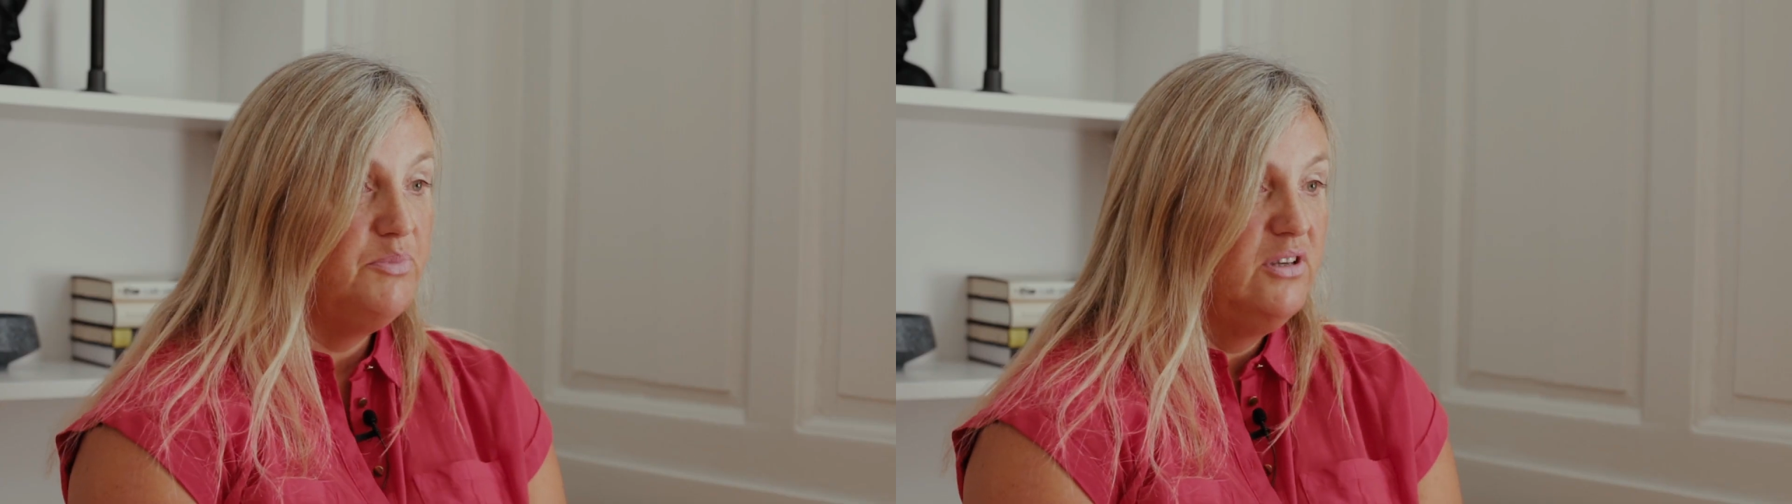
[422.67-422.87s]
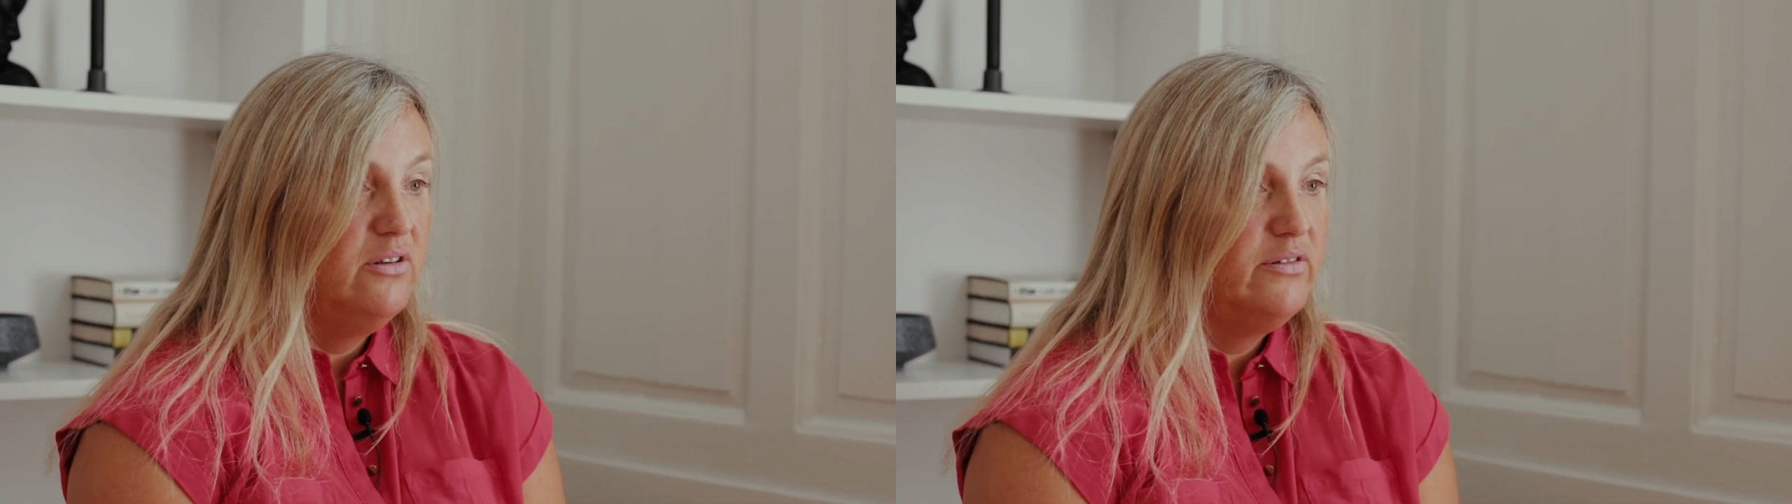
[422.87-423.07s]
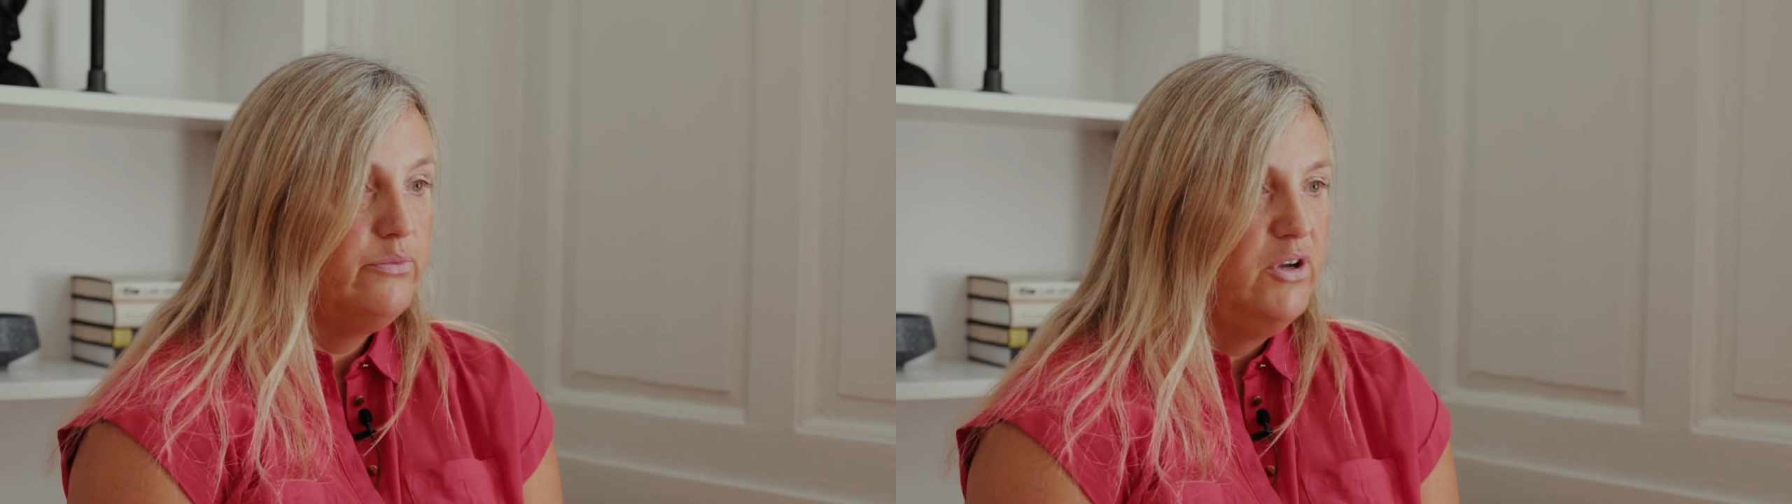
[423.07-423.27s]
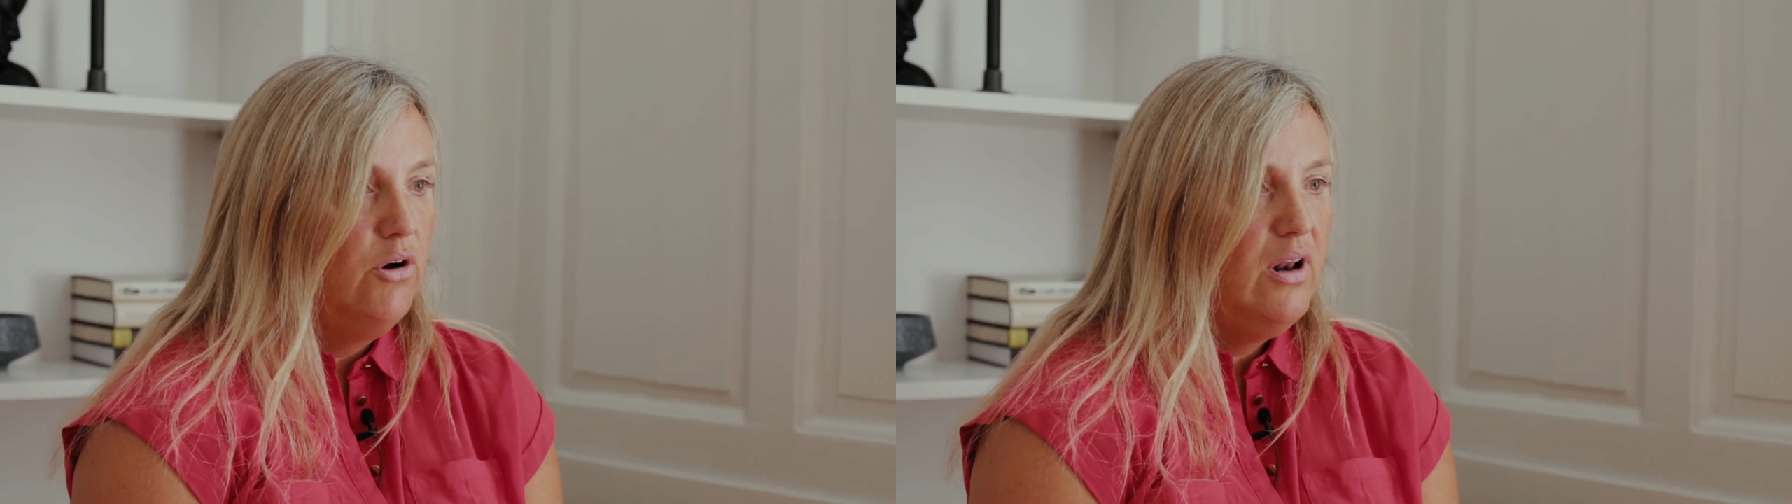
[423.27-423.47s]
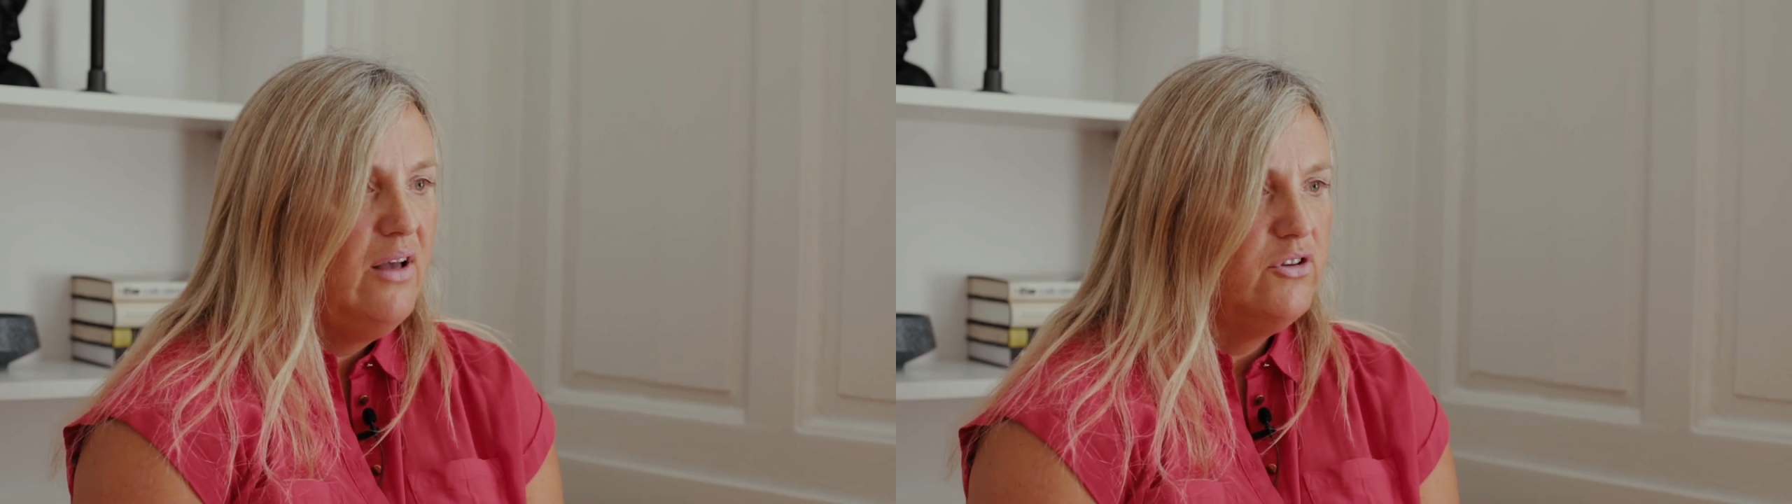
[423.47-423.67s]
because we
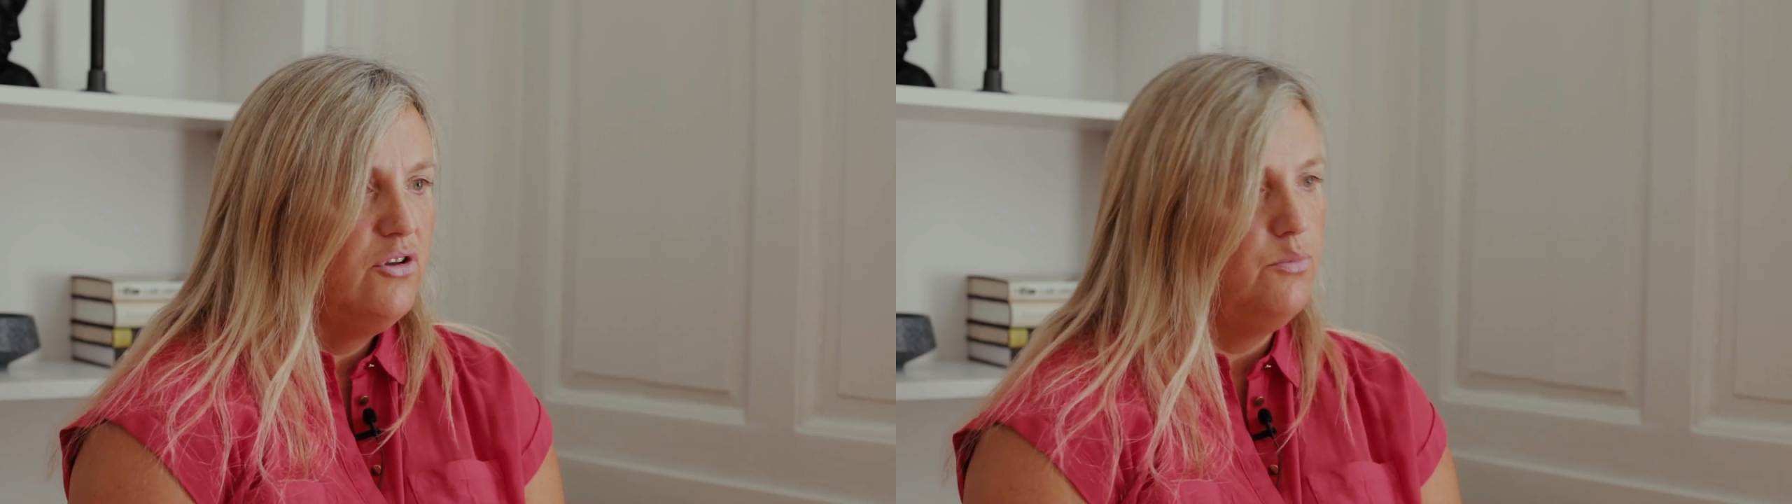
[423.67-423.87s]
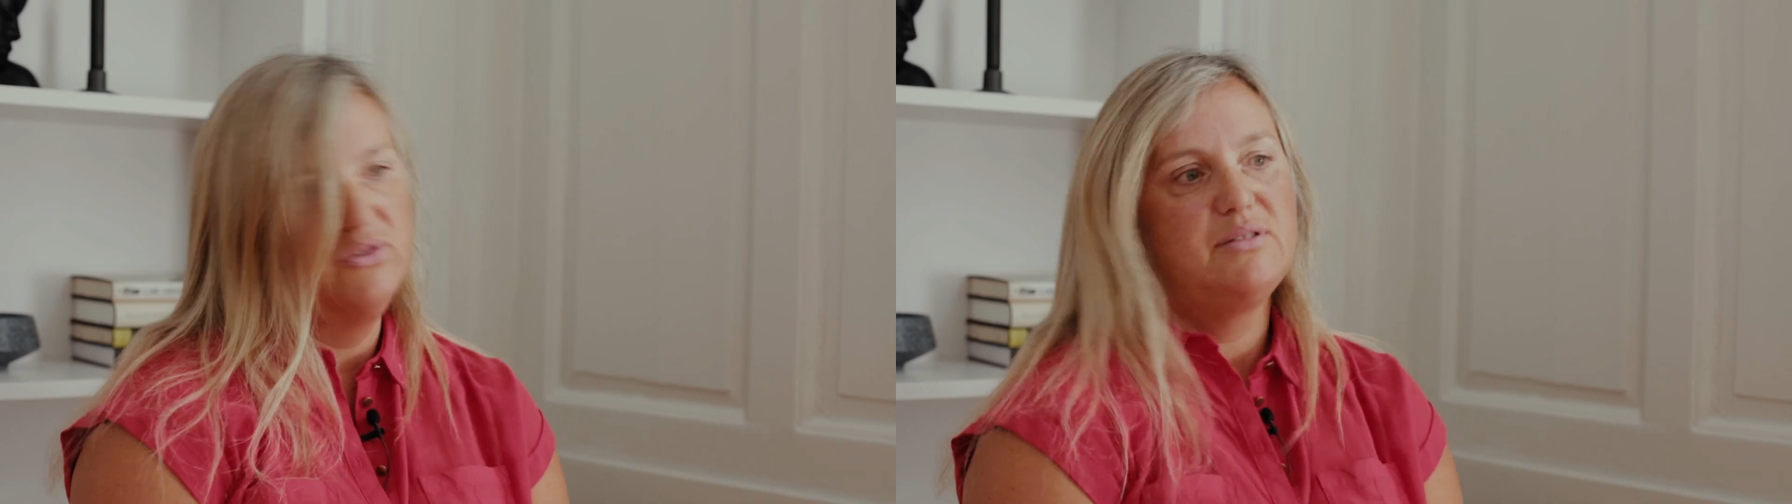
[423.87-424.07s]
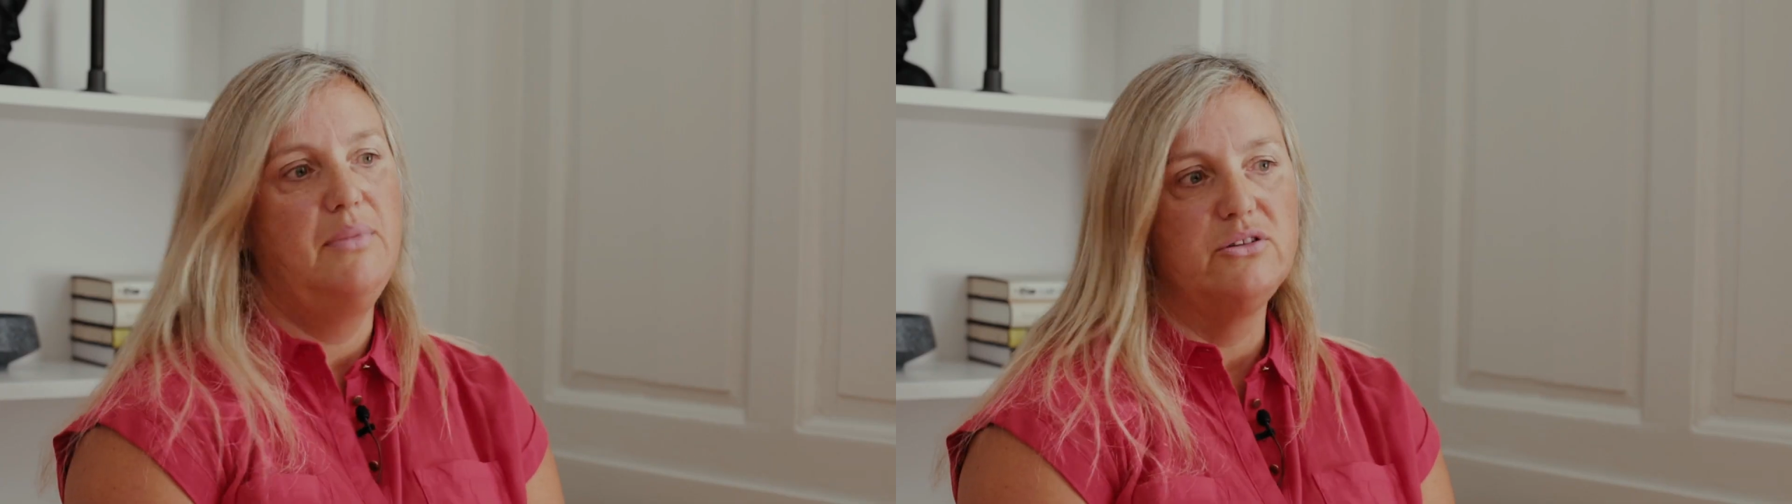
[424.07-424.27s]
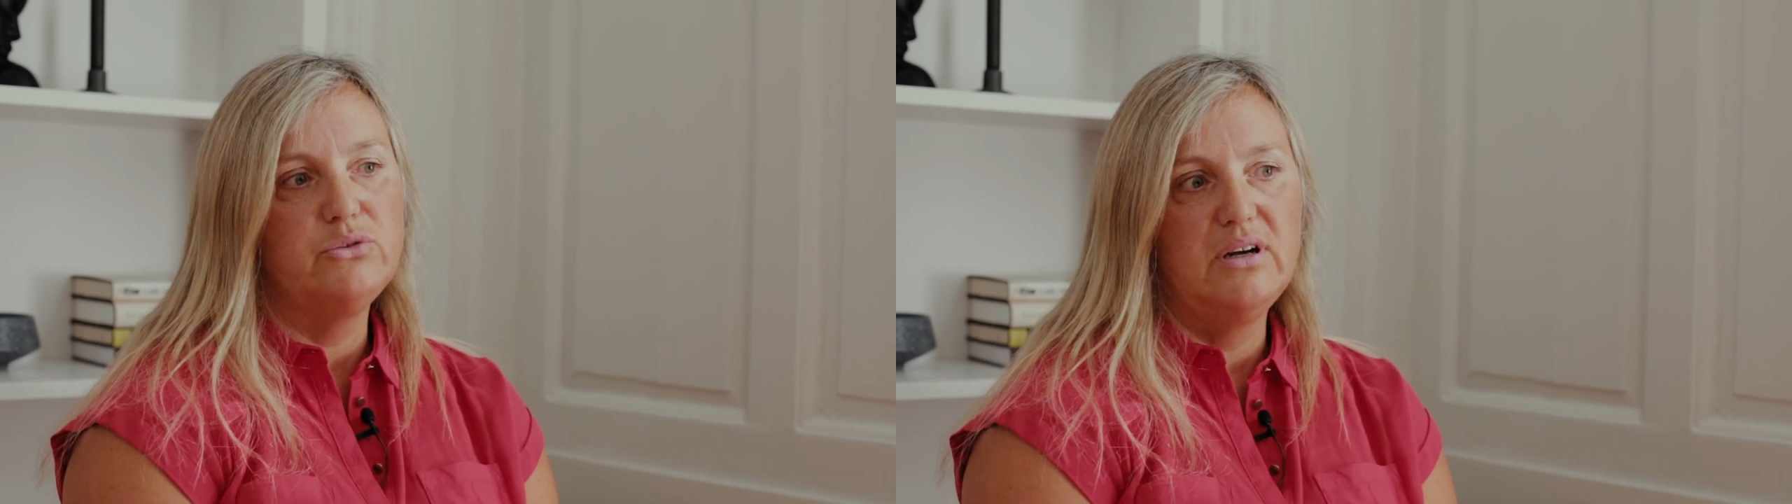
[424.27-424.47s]
all have a normal smell to